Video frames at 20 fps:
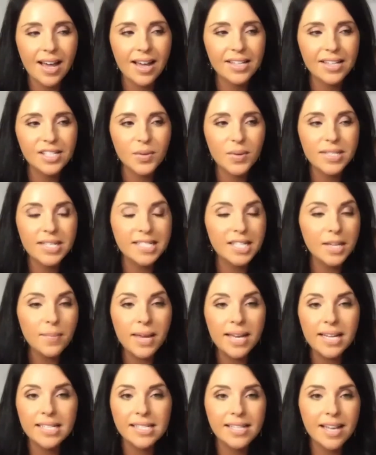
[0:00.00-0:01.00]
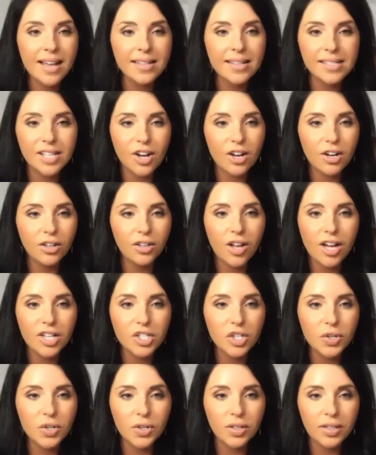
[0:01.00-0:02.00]
so it doesn't make sense on a
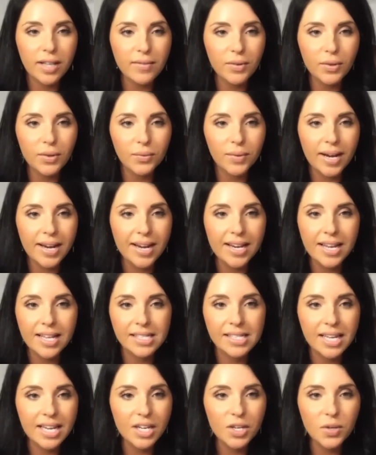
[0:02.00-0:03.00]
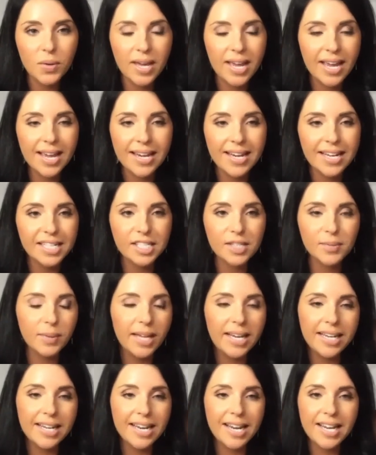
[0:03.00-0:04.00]
logical level, right? You can't
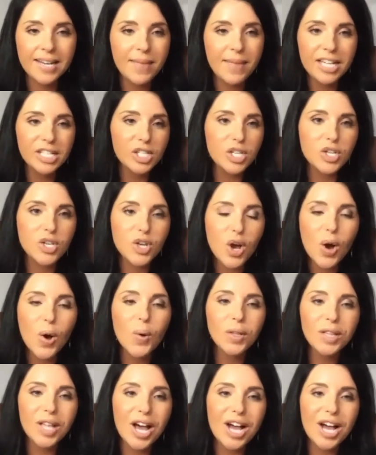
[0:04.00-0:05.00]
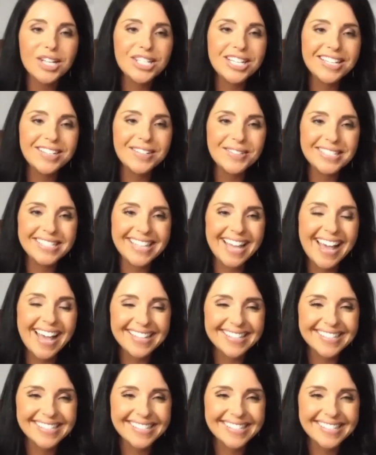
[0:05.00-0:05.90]
explain it. It makes no logical sense.